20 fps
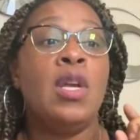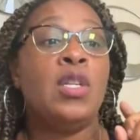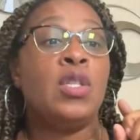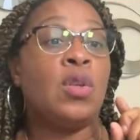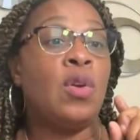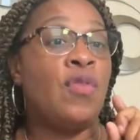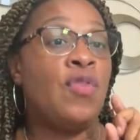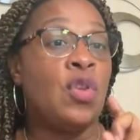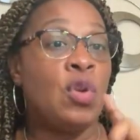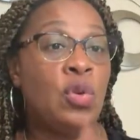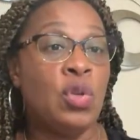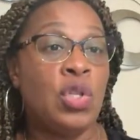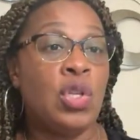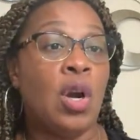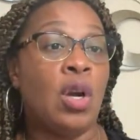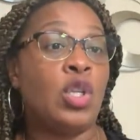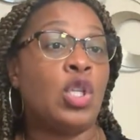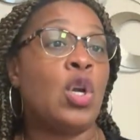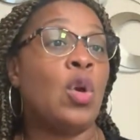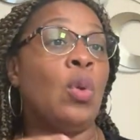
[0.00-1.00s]
So if you
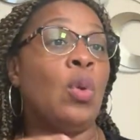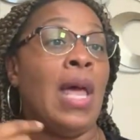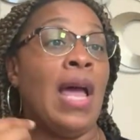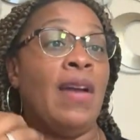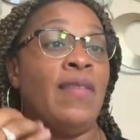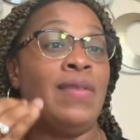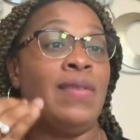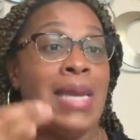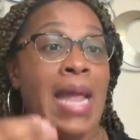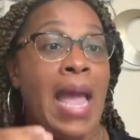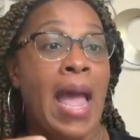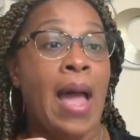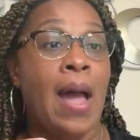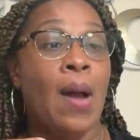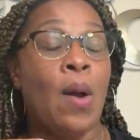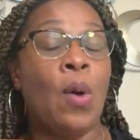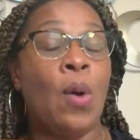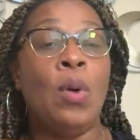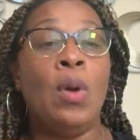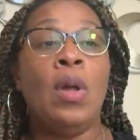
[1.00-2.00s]
start to go live
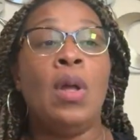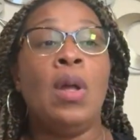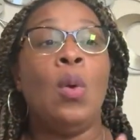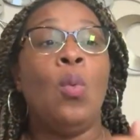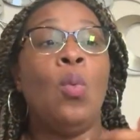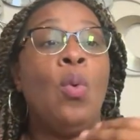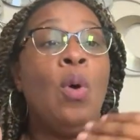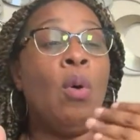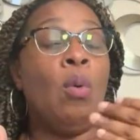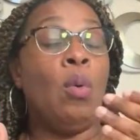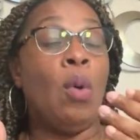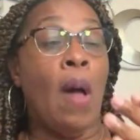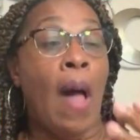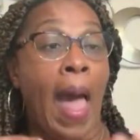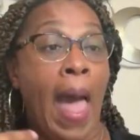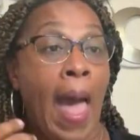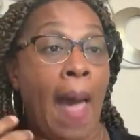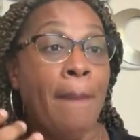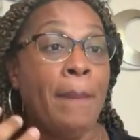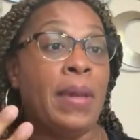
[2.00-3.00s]
now, what will
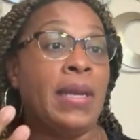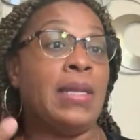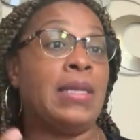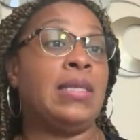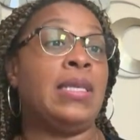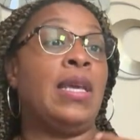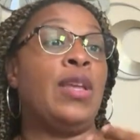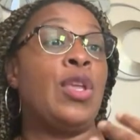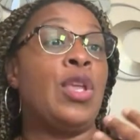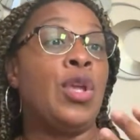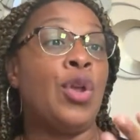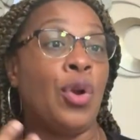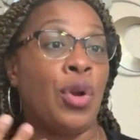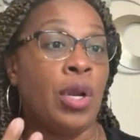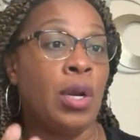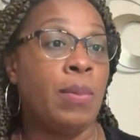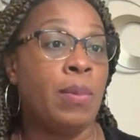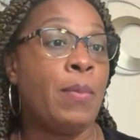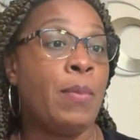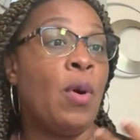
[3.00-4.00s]
happen is that you're
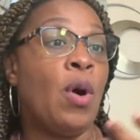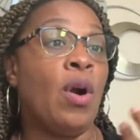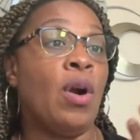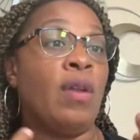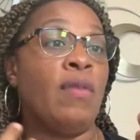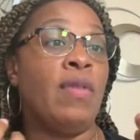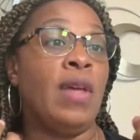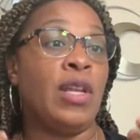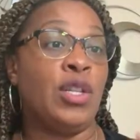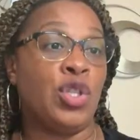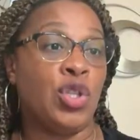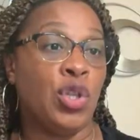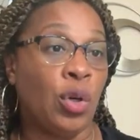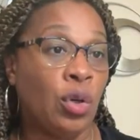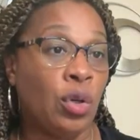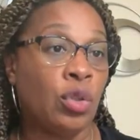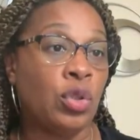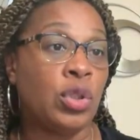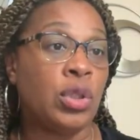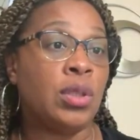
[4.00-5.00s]
going to be part of that
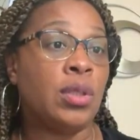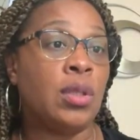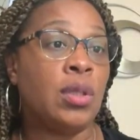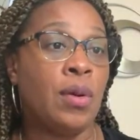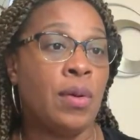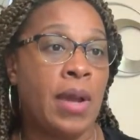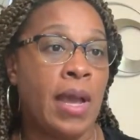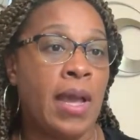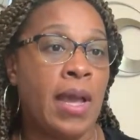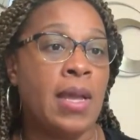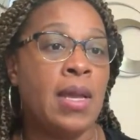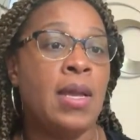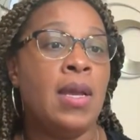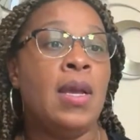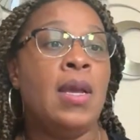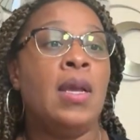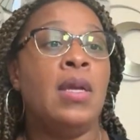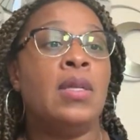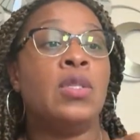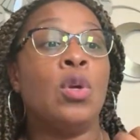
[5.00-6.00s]
surge, okay?
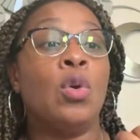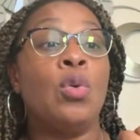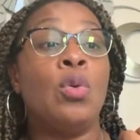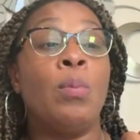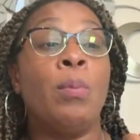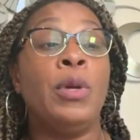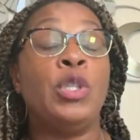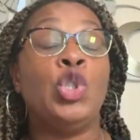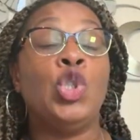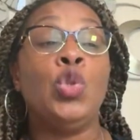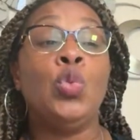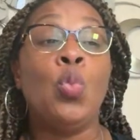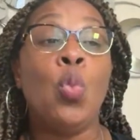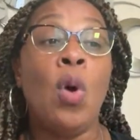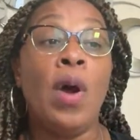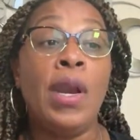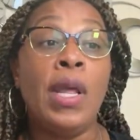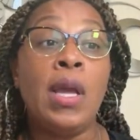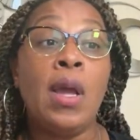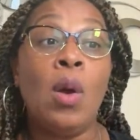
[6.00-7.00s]
So, but you
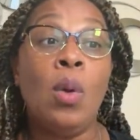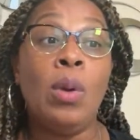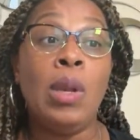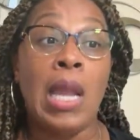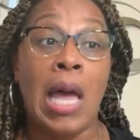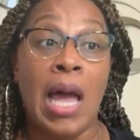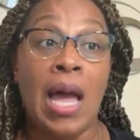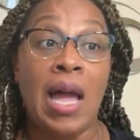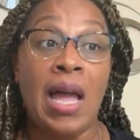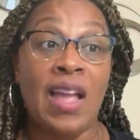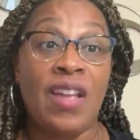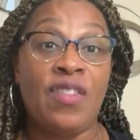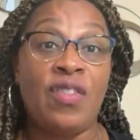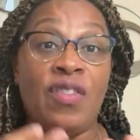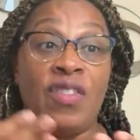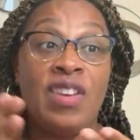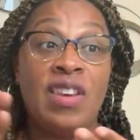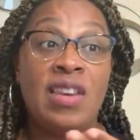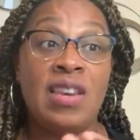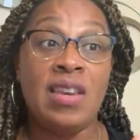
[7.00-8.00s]
want to go live.
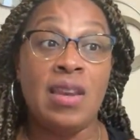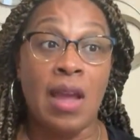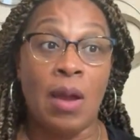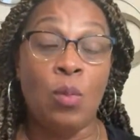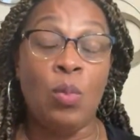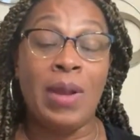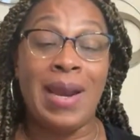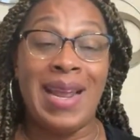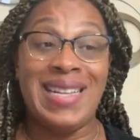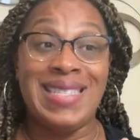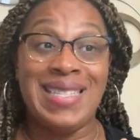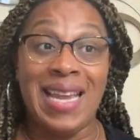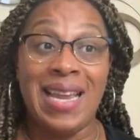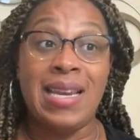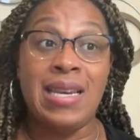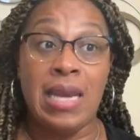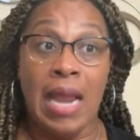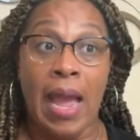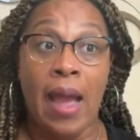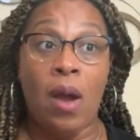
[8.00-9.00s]
When I say
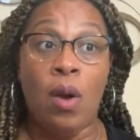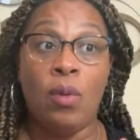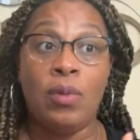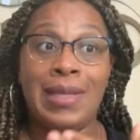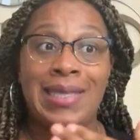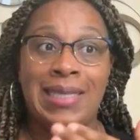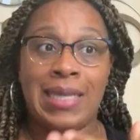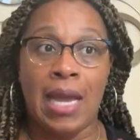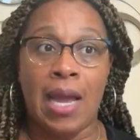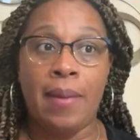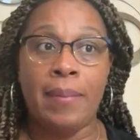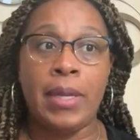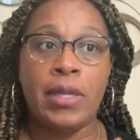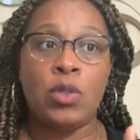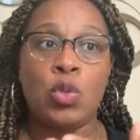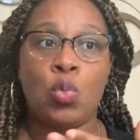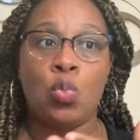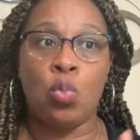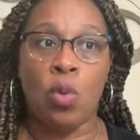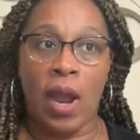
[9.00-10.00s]
now, the
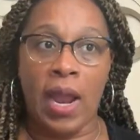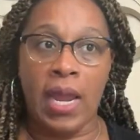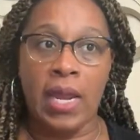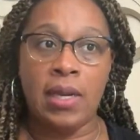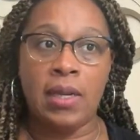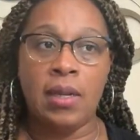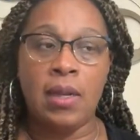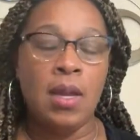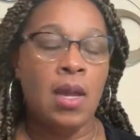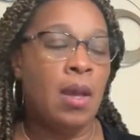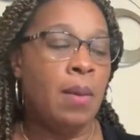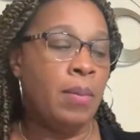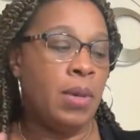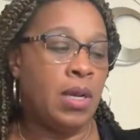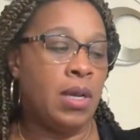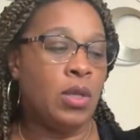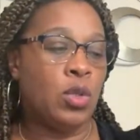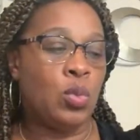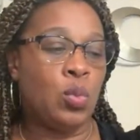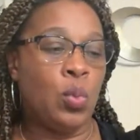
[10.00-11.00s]
timing's right,
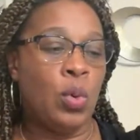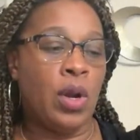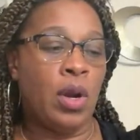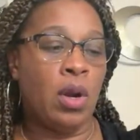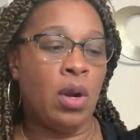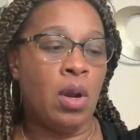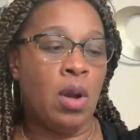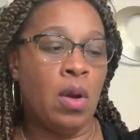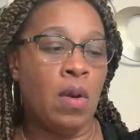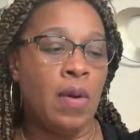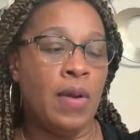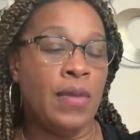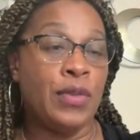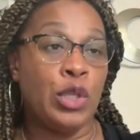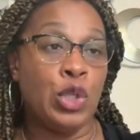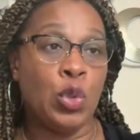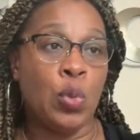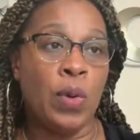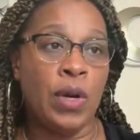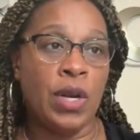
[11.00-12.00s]
because we're on the
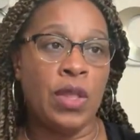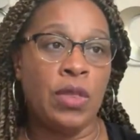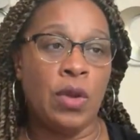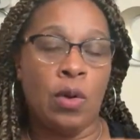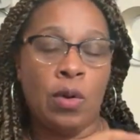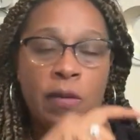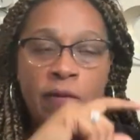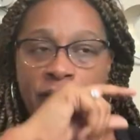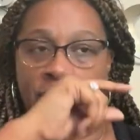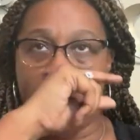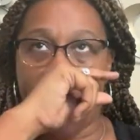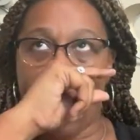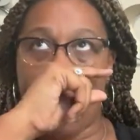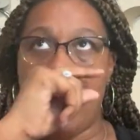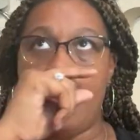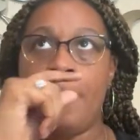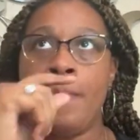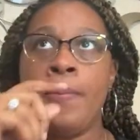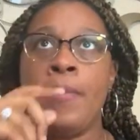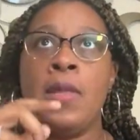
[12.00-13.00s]
23rd of May.